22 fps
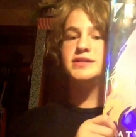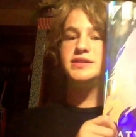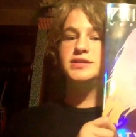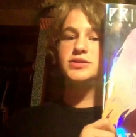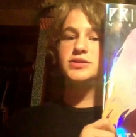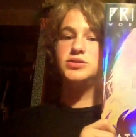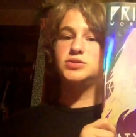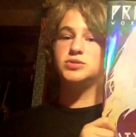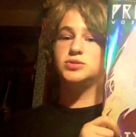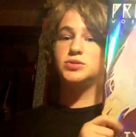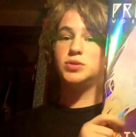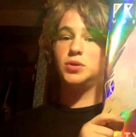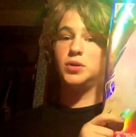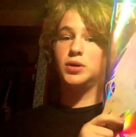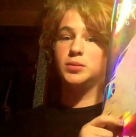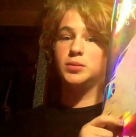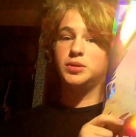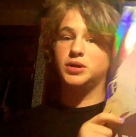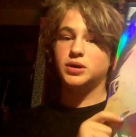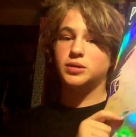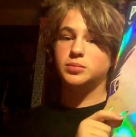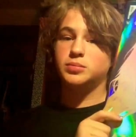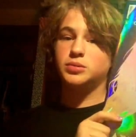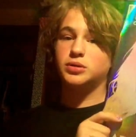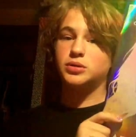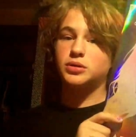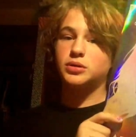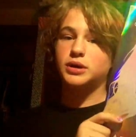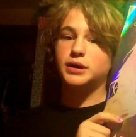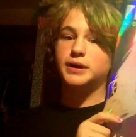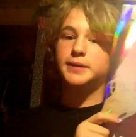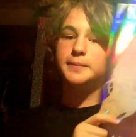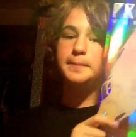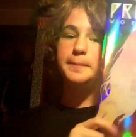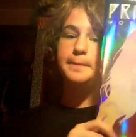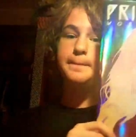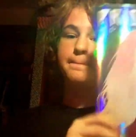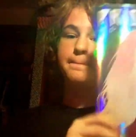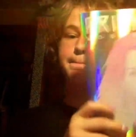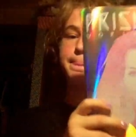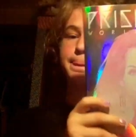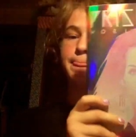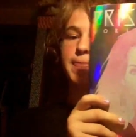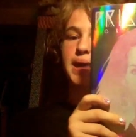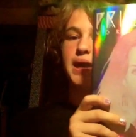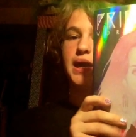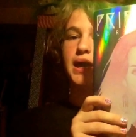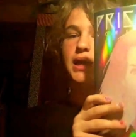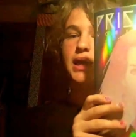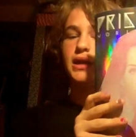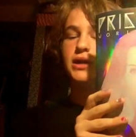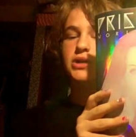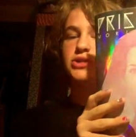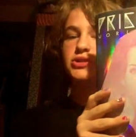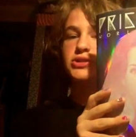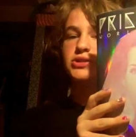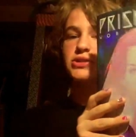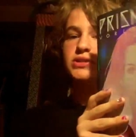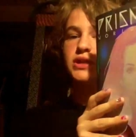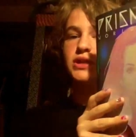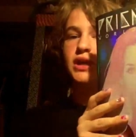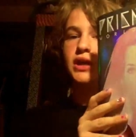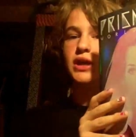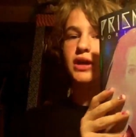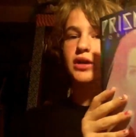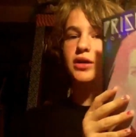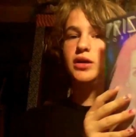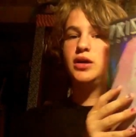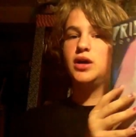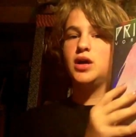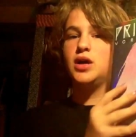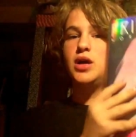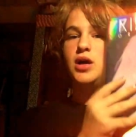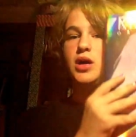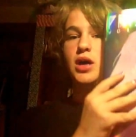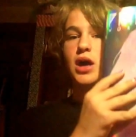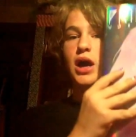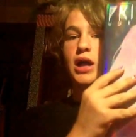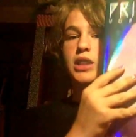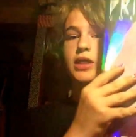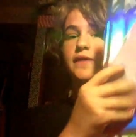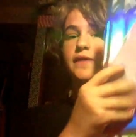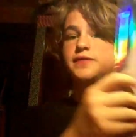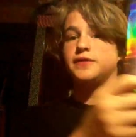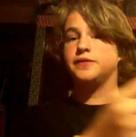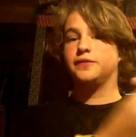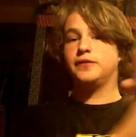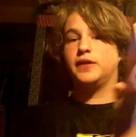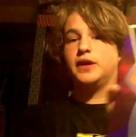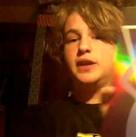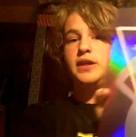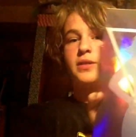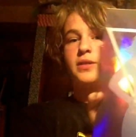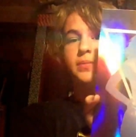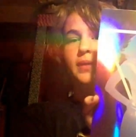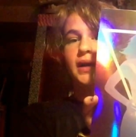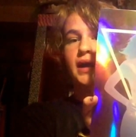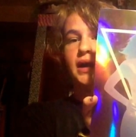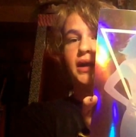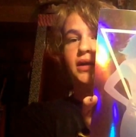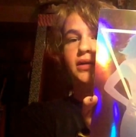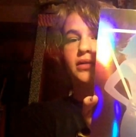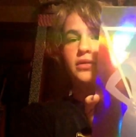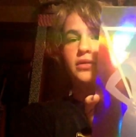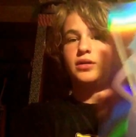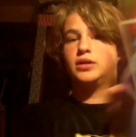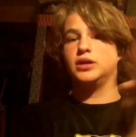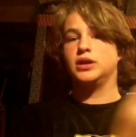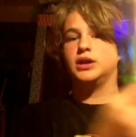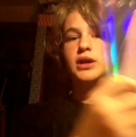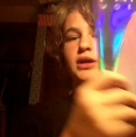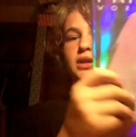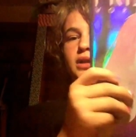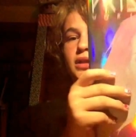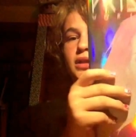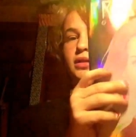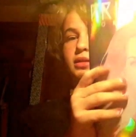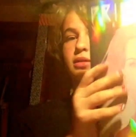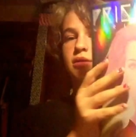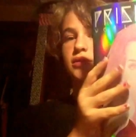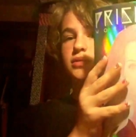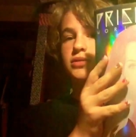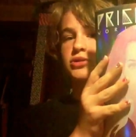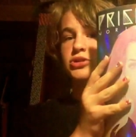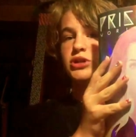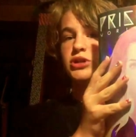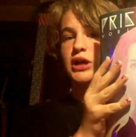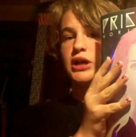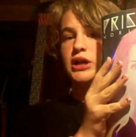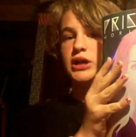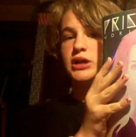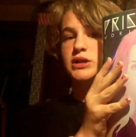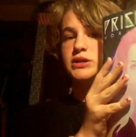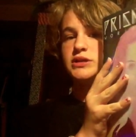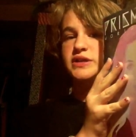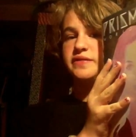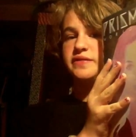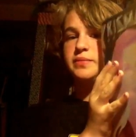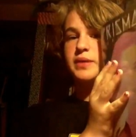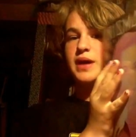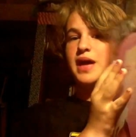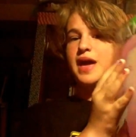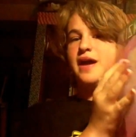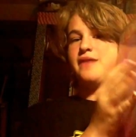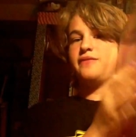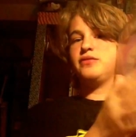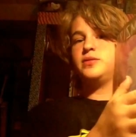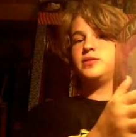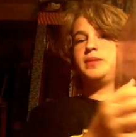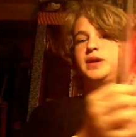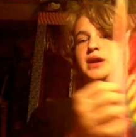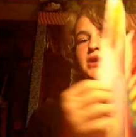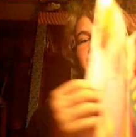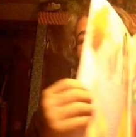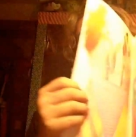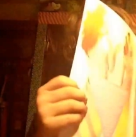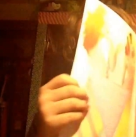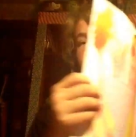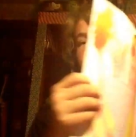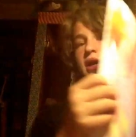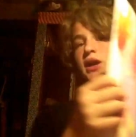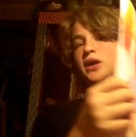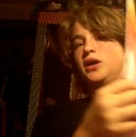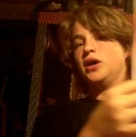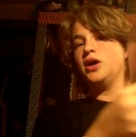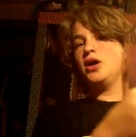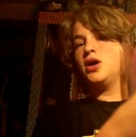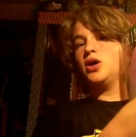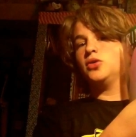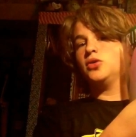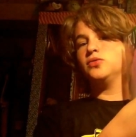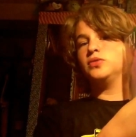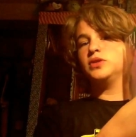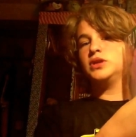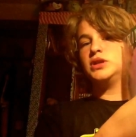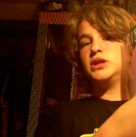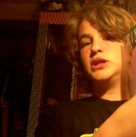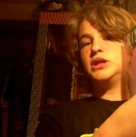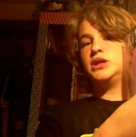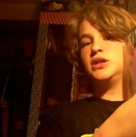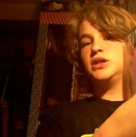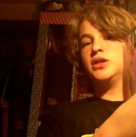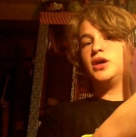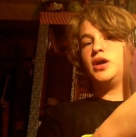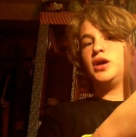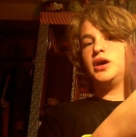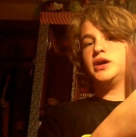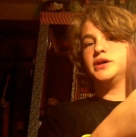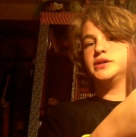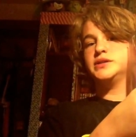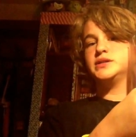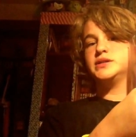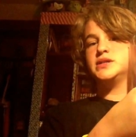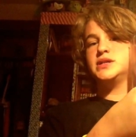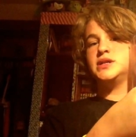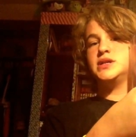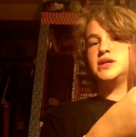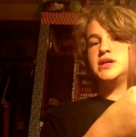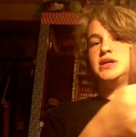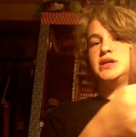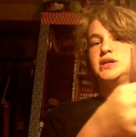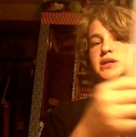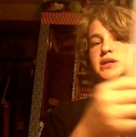the tour book program. And it's just like, I love the front and the back, how they're all like shiny and stuff, but every page is like really glossy